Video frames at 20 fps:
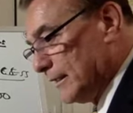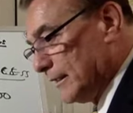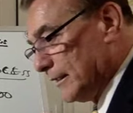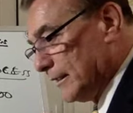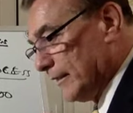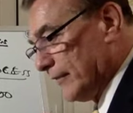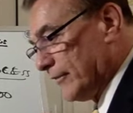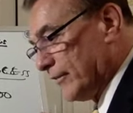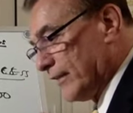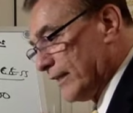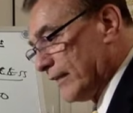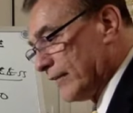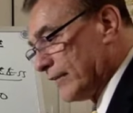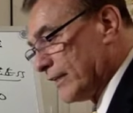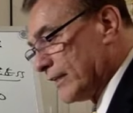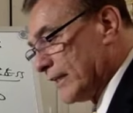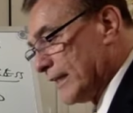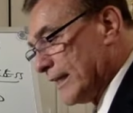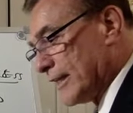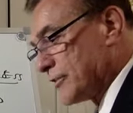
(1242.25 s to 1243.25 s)
If they've
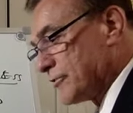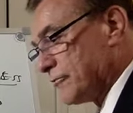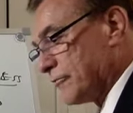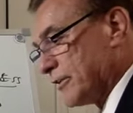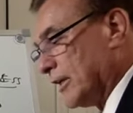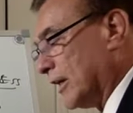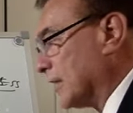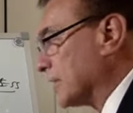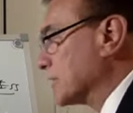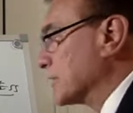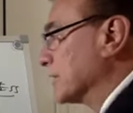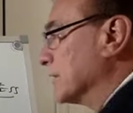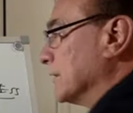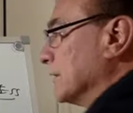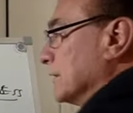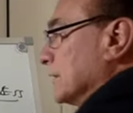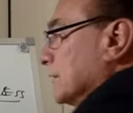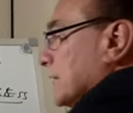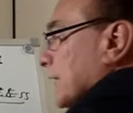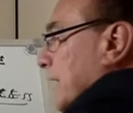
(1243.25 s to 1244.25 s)
got the extra cost
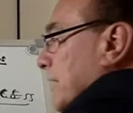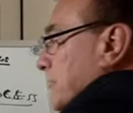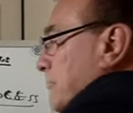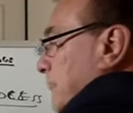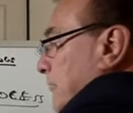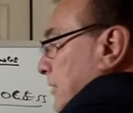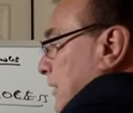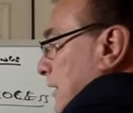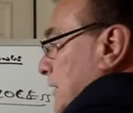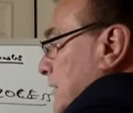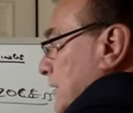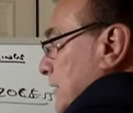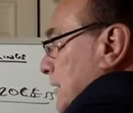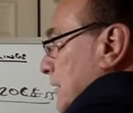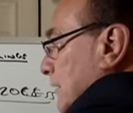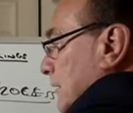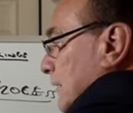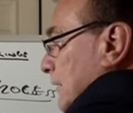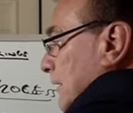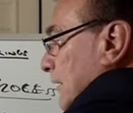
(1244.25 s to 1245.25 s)

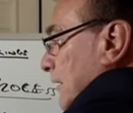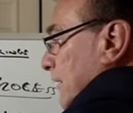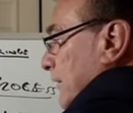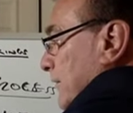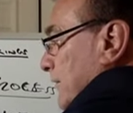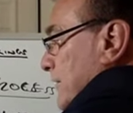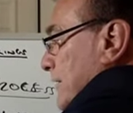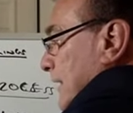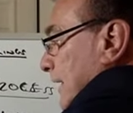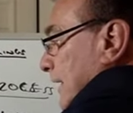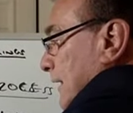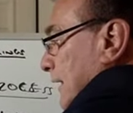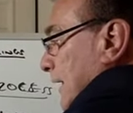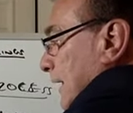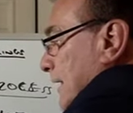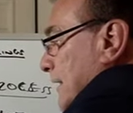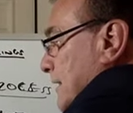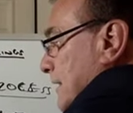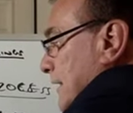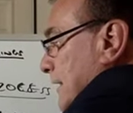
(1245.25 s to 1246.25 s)
of selling
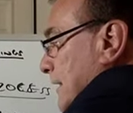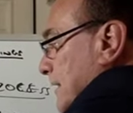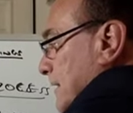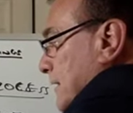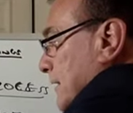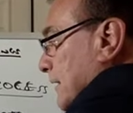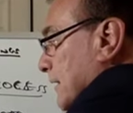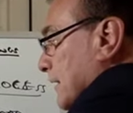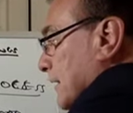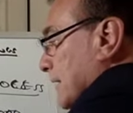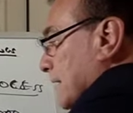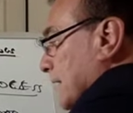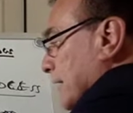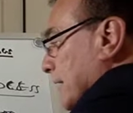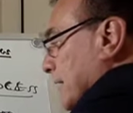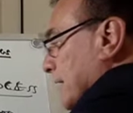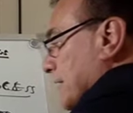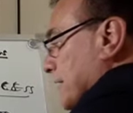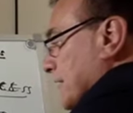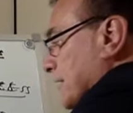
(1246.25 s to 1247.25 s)
as is
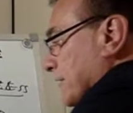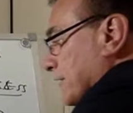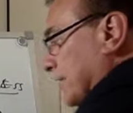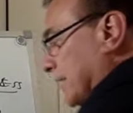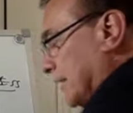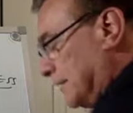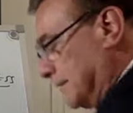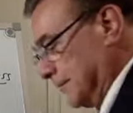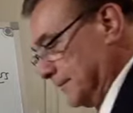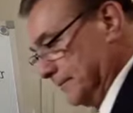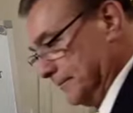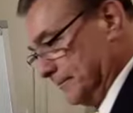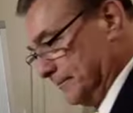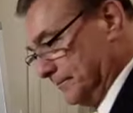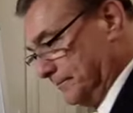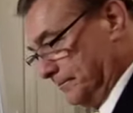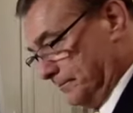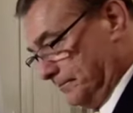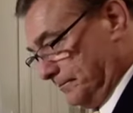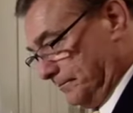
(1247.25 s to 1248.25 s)
zero.
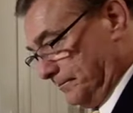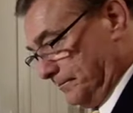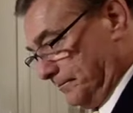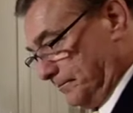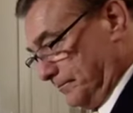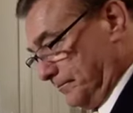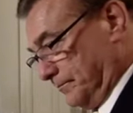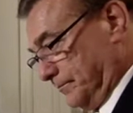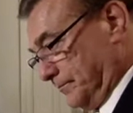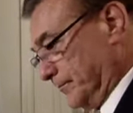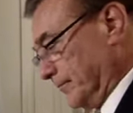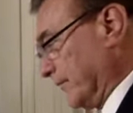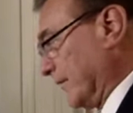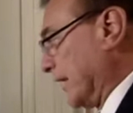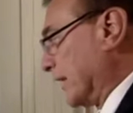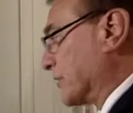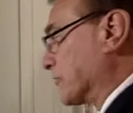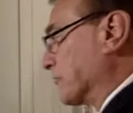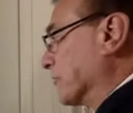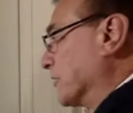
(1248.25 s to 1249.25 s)
The
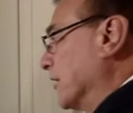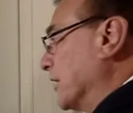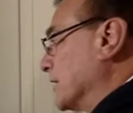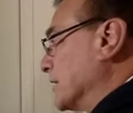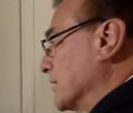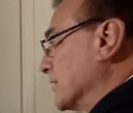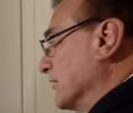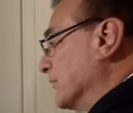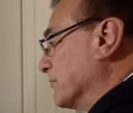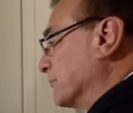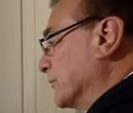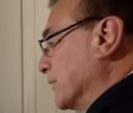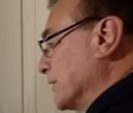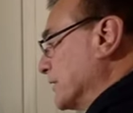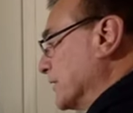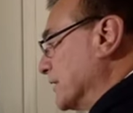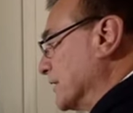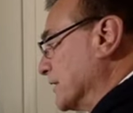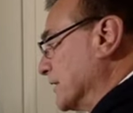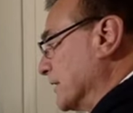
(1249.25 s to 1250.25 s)
extra cost of
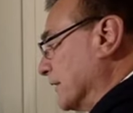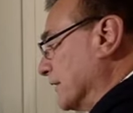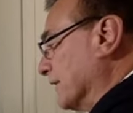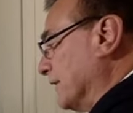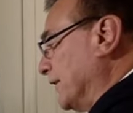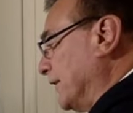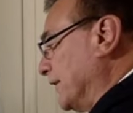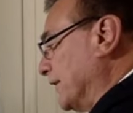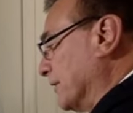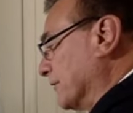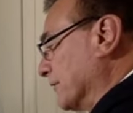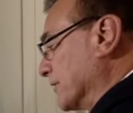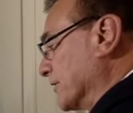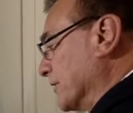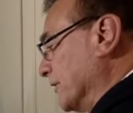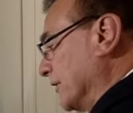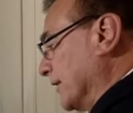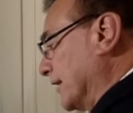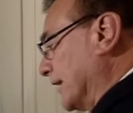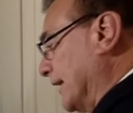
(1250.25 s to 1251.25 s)
processing it further is
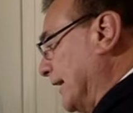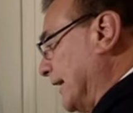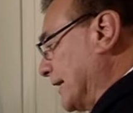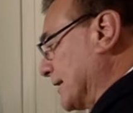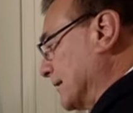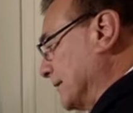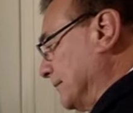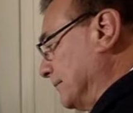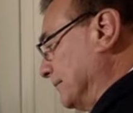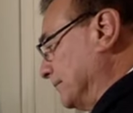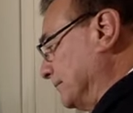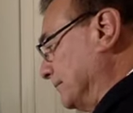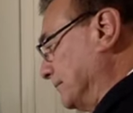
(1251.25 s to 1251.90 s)
$30,000.